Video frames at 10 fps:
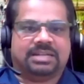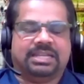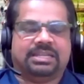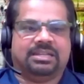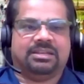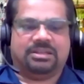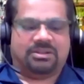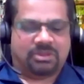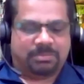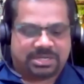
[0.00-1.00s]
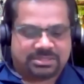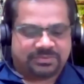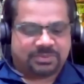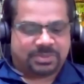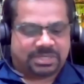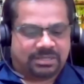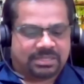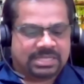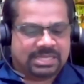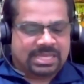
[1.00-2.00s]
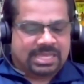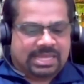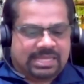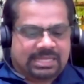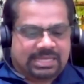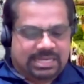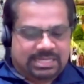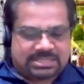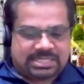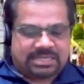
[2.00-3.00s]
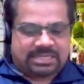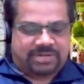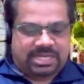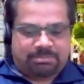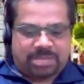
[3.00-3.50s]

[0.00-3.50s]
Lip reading: right, in all parts of the world. And it is a great